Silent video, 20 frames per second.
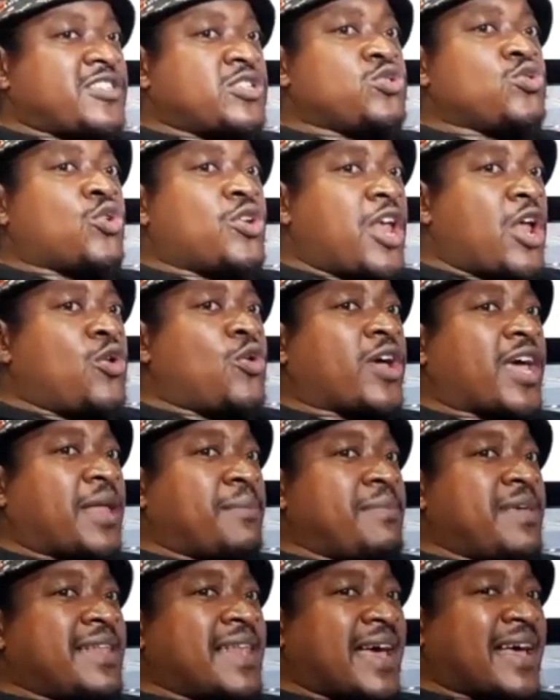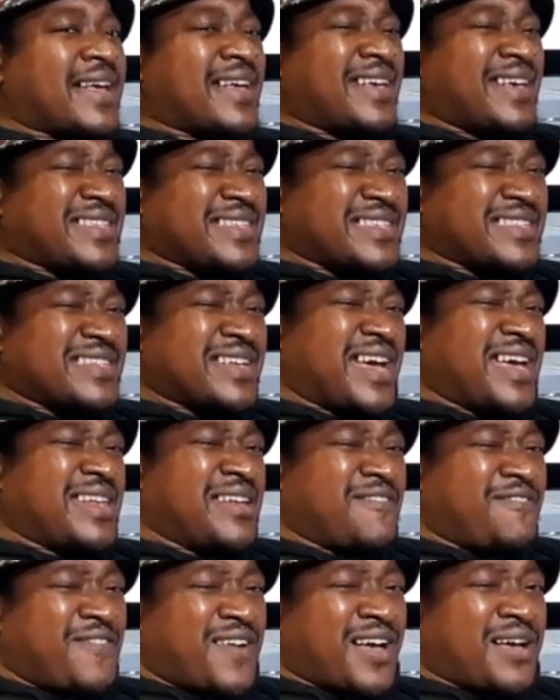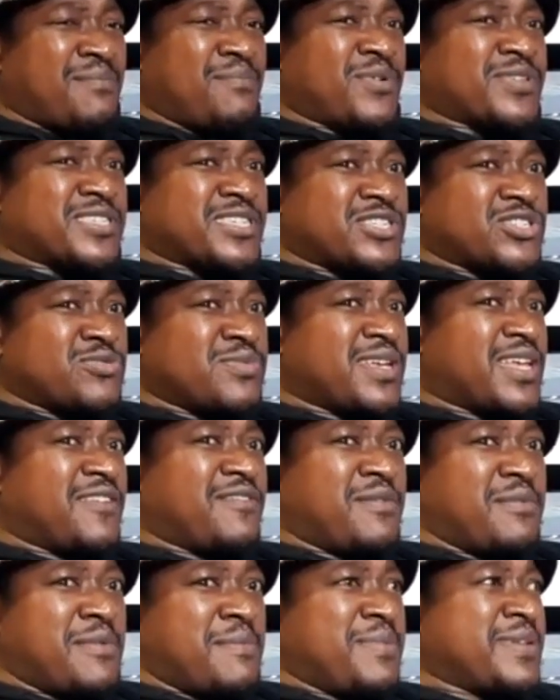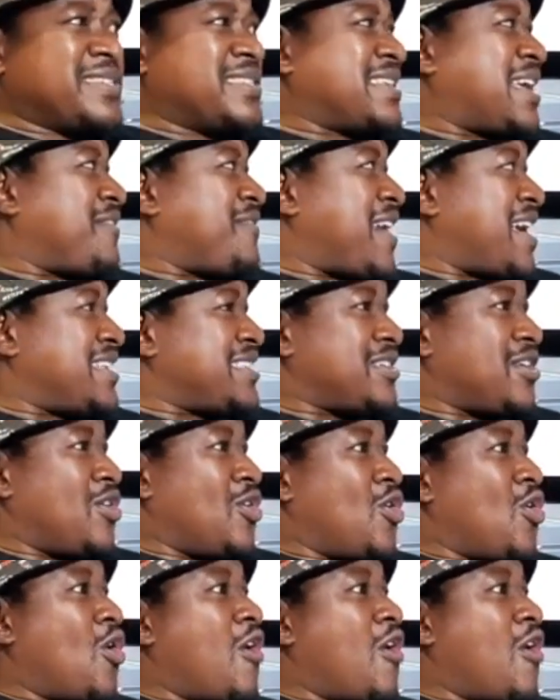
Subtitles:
The first thing you want to look at me and like, is this guy in a fucking position to be giving me business advice?